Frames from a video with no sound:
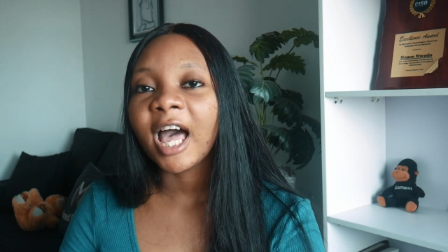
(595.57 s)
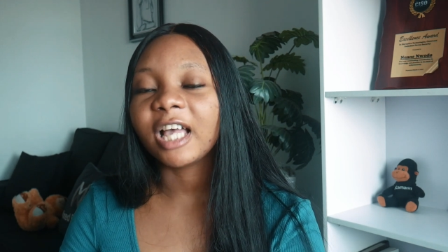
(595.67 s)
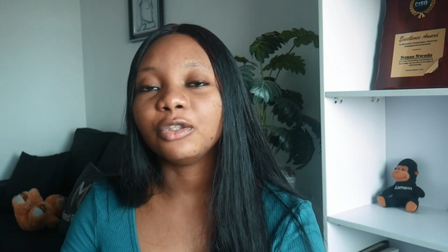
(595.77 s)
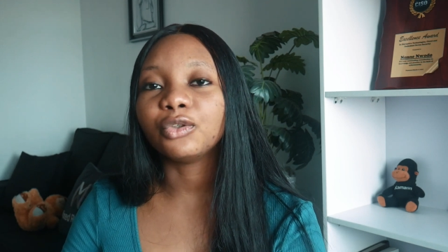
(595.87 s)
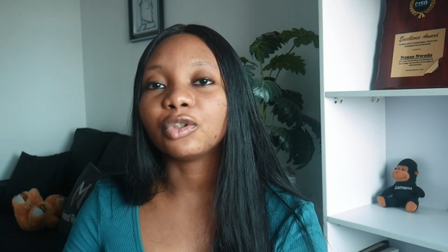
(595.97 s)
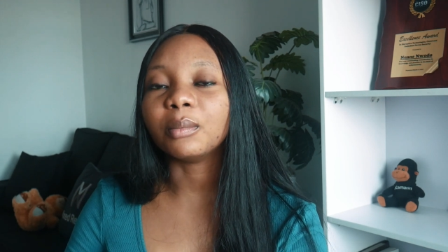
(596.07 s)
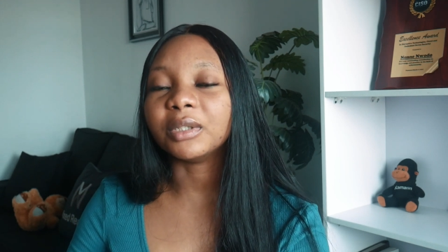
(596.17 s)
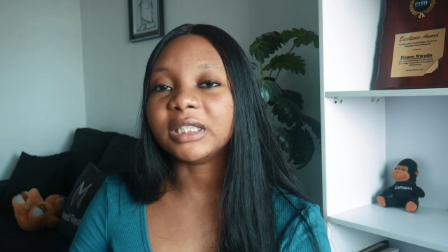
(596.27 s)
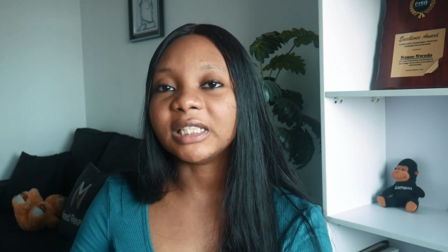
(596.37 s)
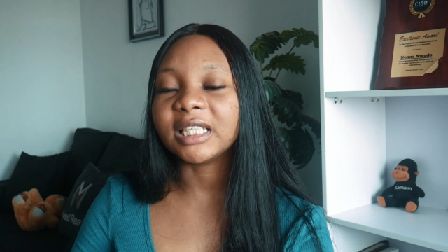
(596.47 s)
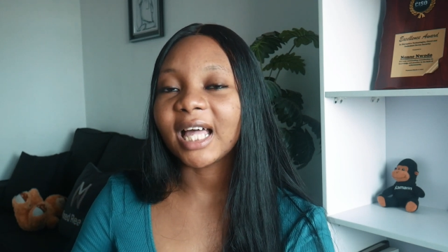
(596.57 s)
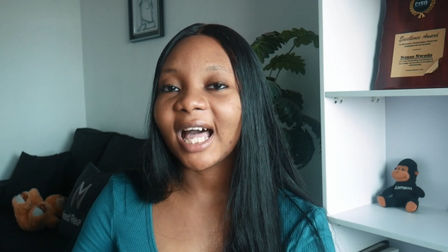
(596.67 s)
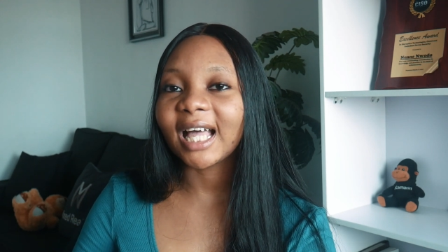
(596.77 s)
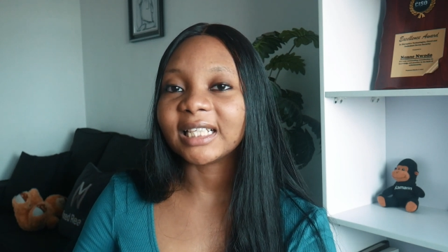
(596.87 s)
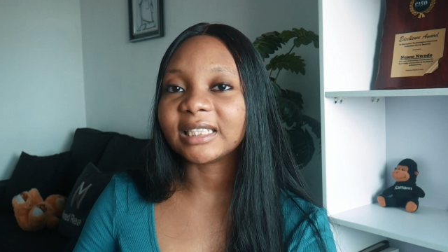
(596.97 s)
Are you somebody that
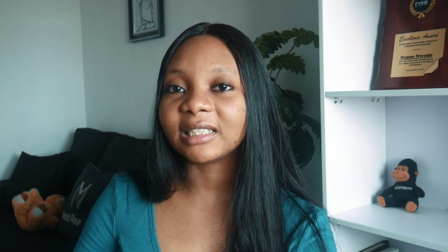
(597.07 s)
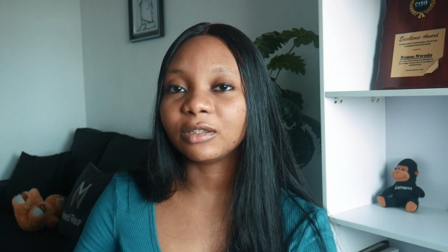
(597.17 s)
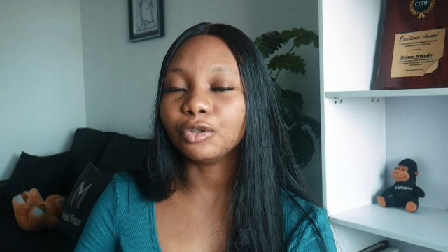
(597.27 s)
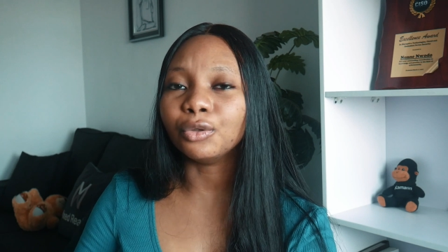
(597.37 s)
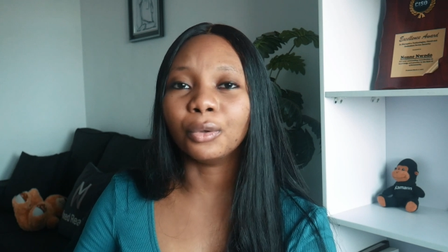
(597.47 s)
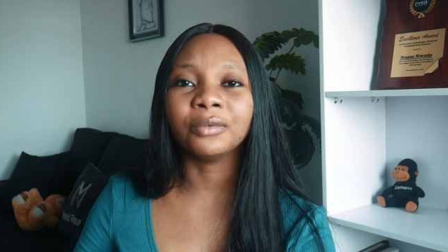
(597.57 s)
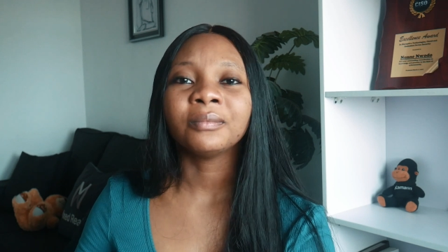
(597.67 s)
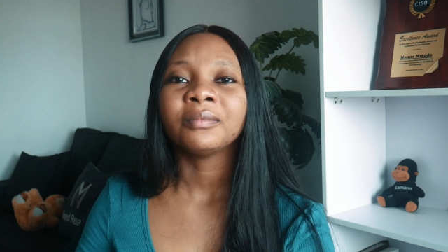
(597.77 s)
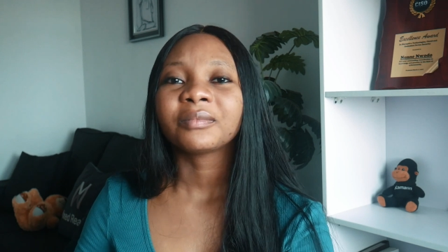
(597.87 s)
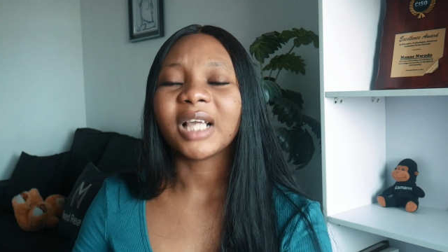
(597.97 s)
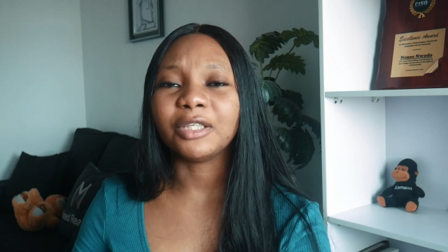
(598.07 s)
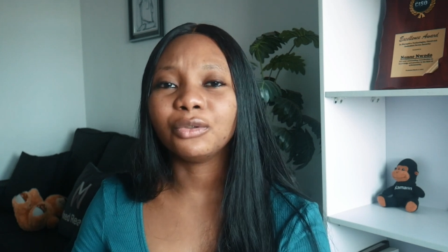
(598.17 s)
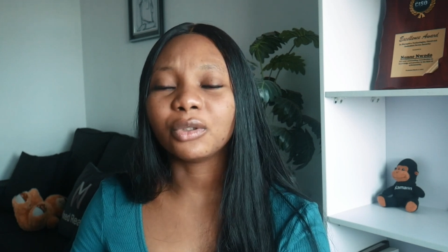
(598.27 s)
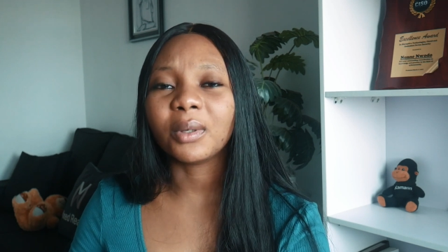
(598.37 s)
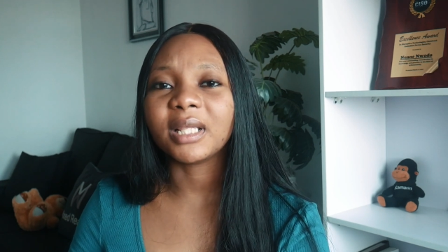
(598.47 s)
has, you know, are you
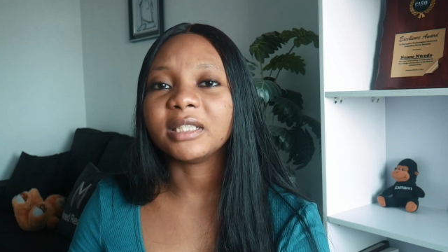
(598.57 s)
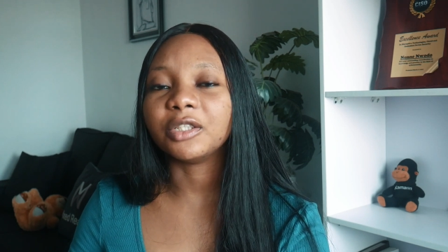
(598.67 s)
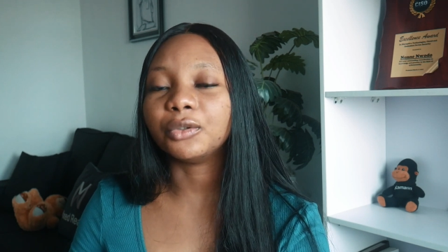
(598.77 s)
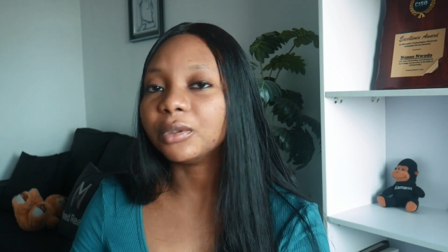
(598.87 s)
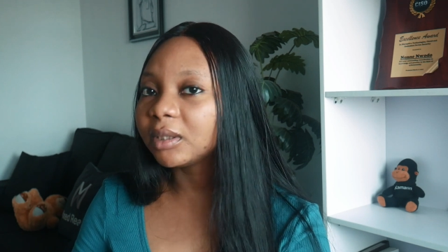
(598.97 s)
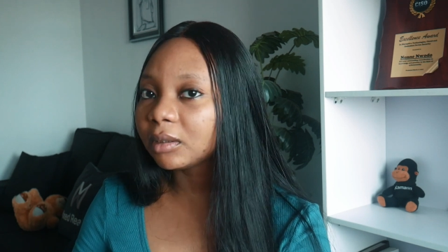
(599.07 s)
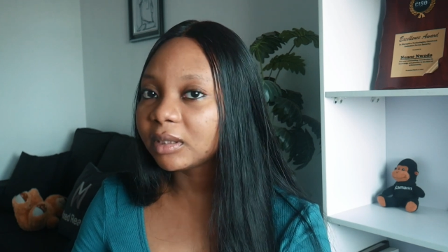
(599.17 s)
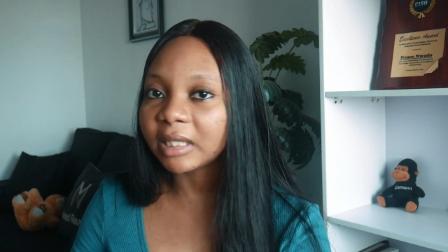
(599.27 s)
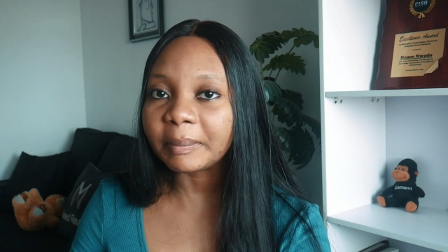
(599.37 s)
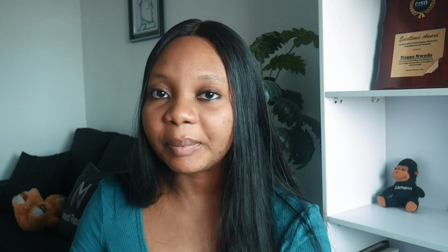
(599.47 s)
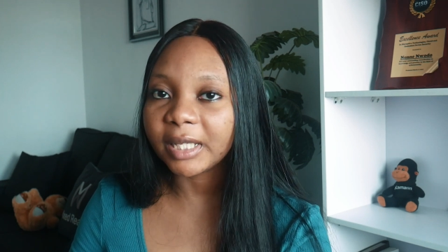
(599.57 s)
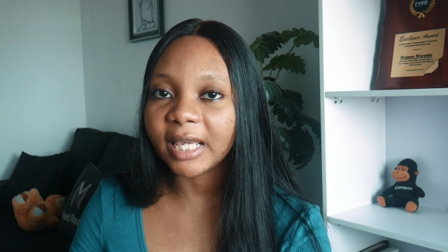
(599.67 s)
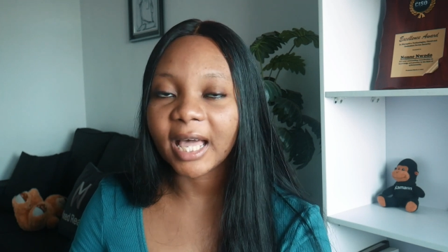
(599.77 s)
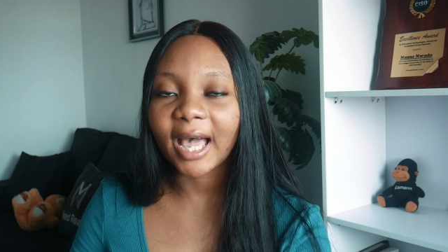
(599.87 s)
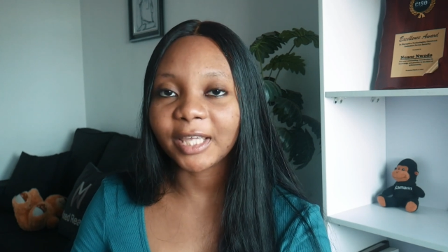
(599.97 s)
someone that is a good team
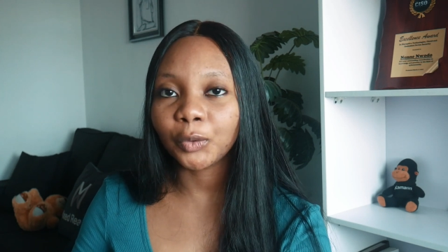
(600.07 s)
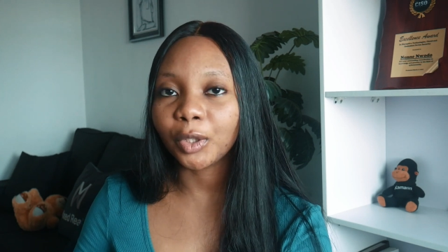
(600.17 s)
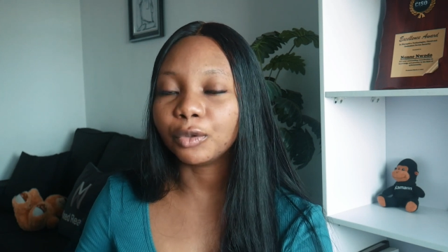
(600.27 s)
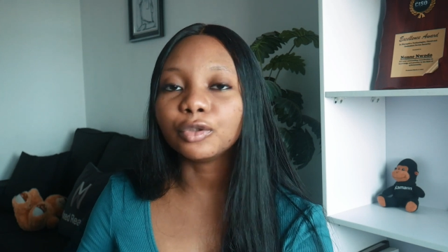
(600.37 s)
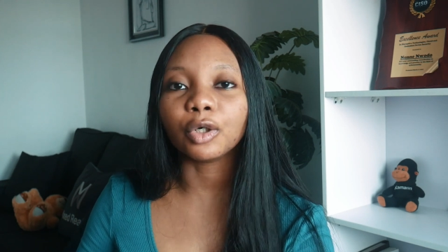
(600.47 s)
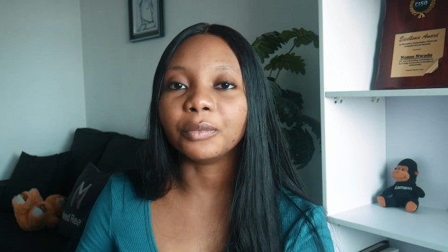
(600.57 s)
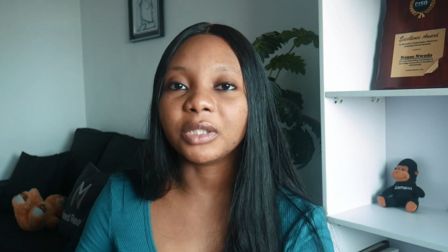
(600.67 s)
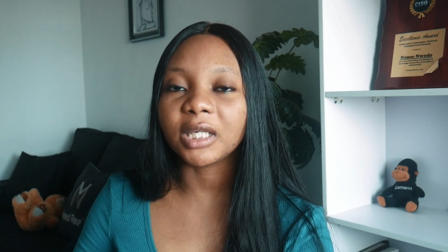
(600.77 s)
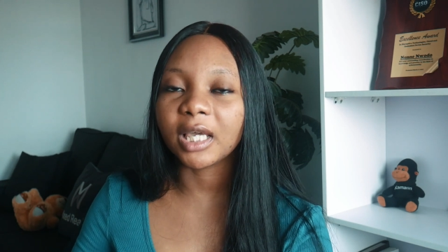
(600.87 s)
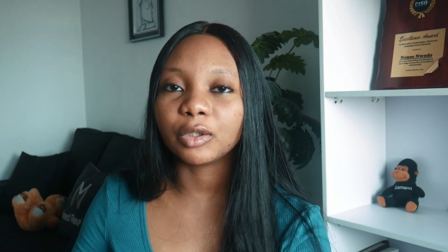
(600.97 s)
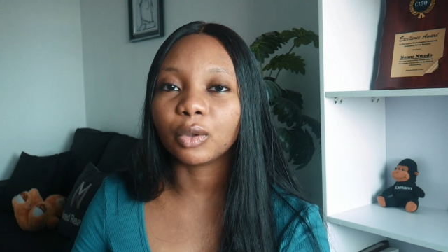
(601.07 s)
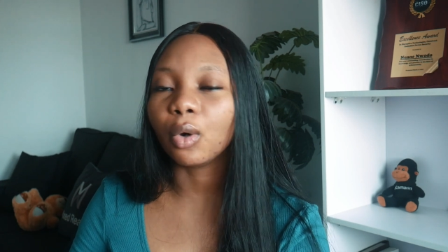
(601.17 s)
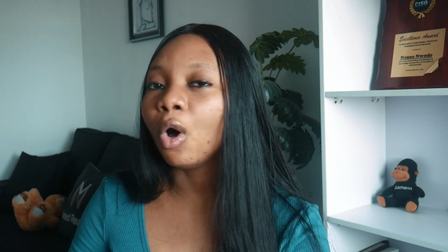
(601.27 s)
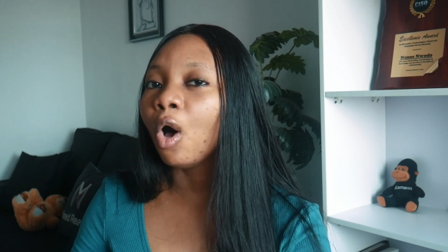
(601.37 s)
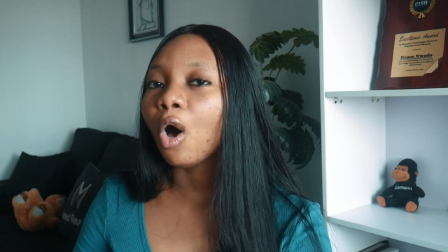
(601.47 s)
player? Are you a good communicator?
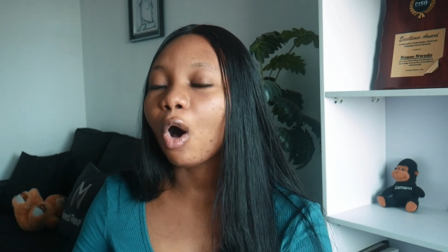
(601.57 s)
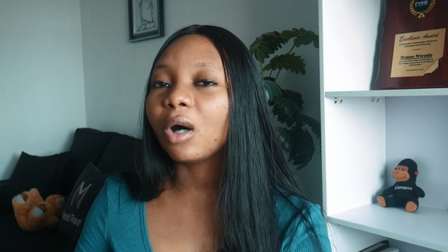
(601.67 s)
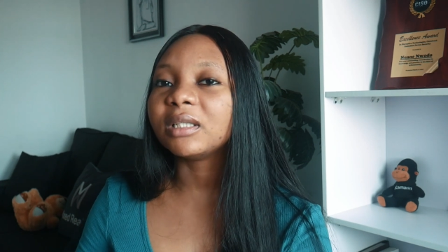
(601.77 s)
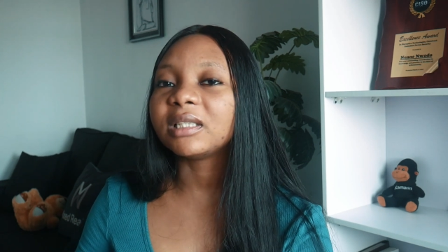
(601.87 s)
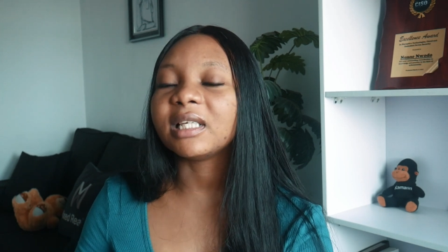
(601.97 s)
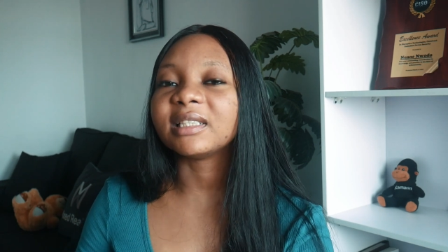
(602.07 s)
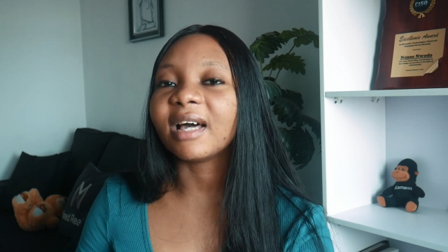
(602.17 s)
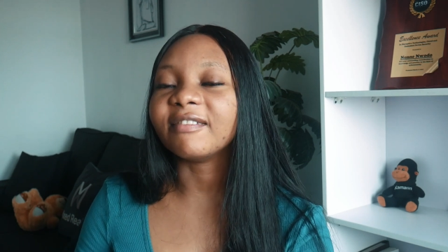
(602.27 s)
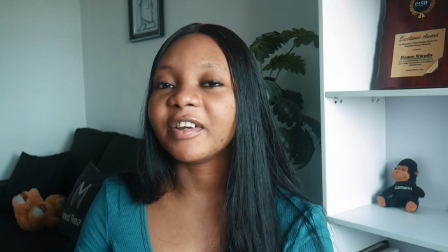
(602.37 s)
All these things are